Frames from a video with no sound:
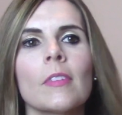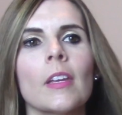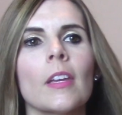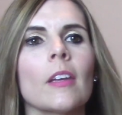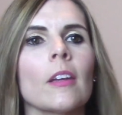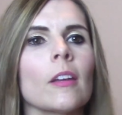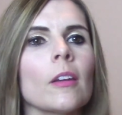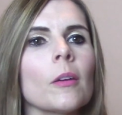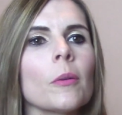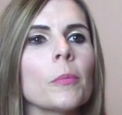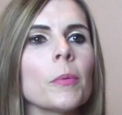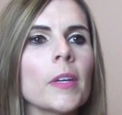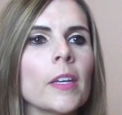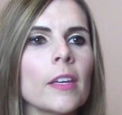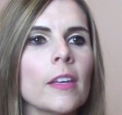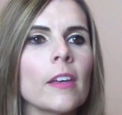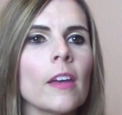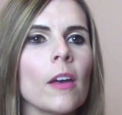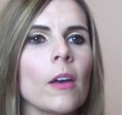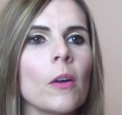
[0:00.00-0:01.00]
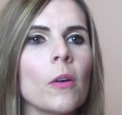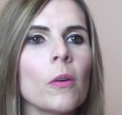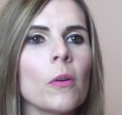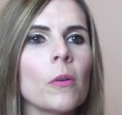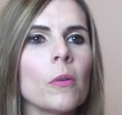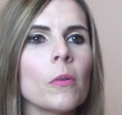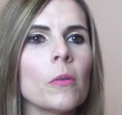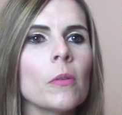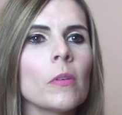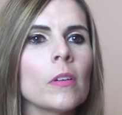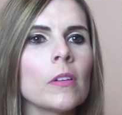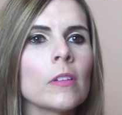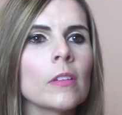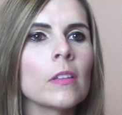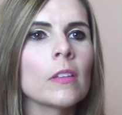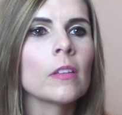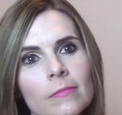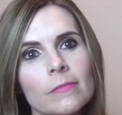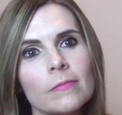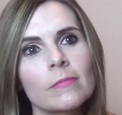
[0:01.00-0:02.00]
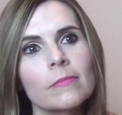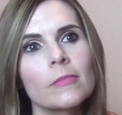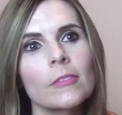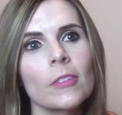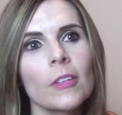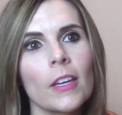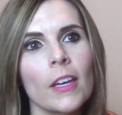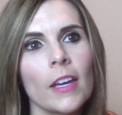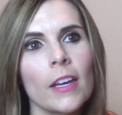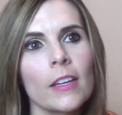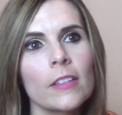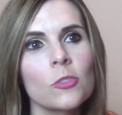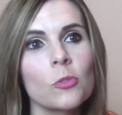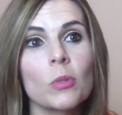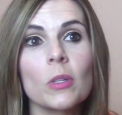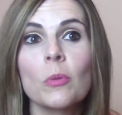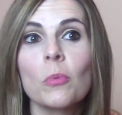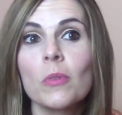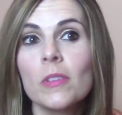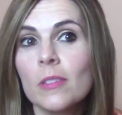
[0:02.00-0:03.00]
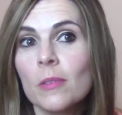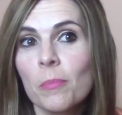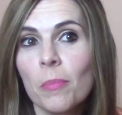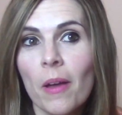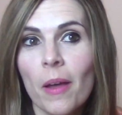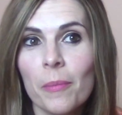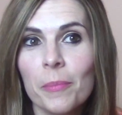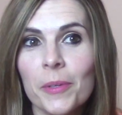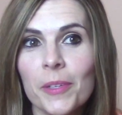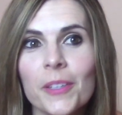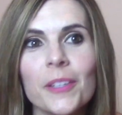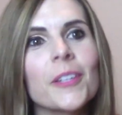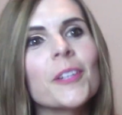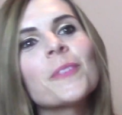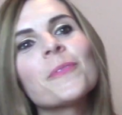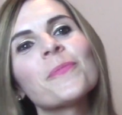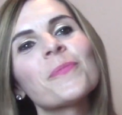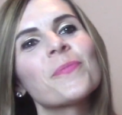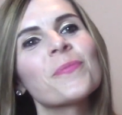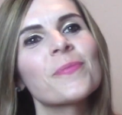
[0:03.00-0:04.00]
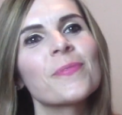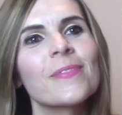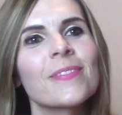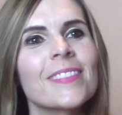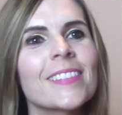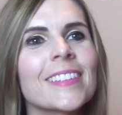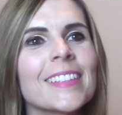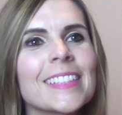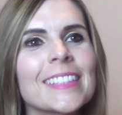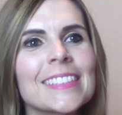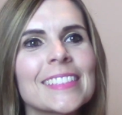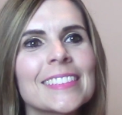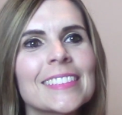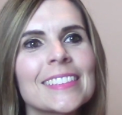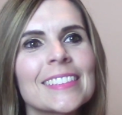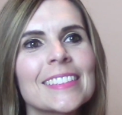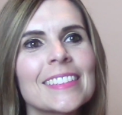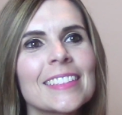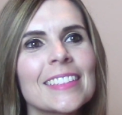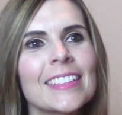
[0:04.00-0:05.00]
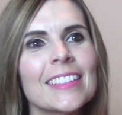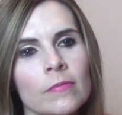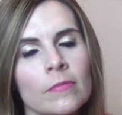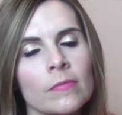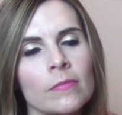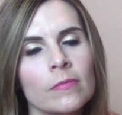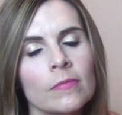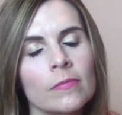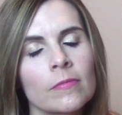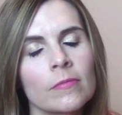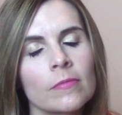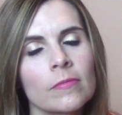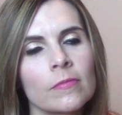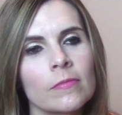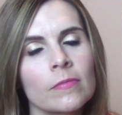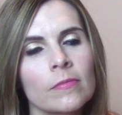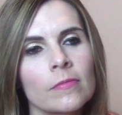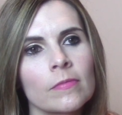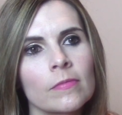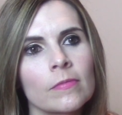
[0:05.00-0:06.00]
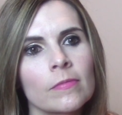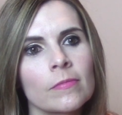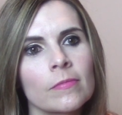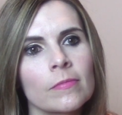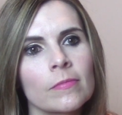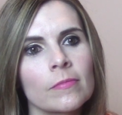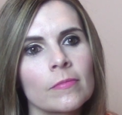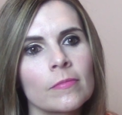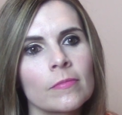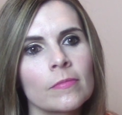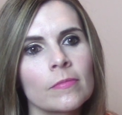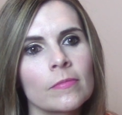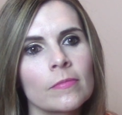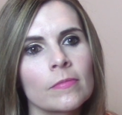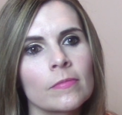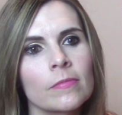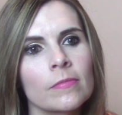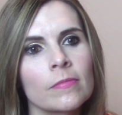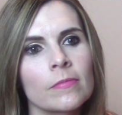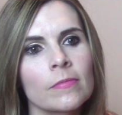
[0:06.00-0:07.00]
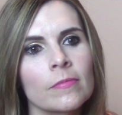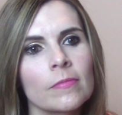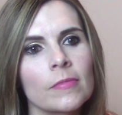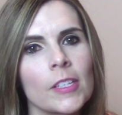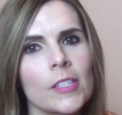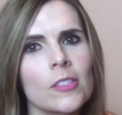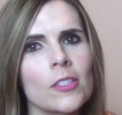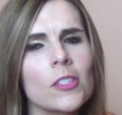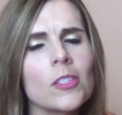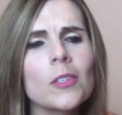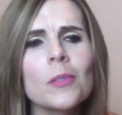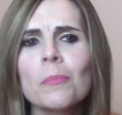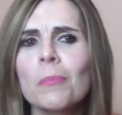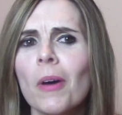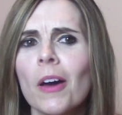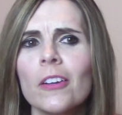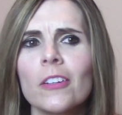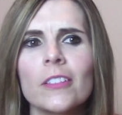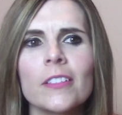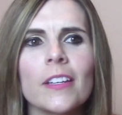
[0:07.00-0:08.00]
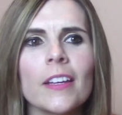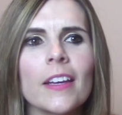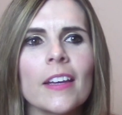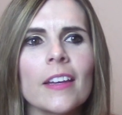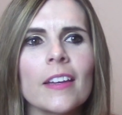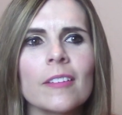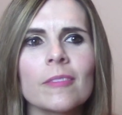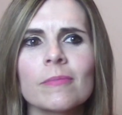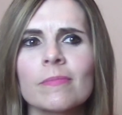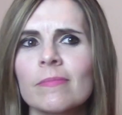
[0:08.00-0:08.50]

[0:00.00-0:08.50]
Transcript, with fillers: Here we go. Okay, so he wasn't popular. So we're talking about the July 4th tragedy. Is this in modern day?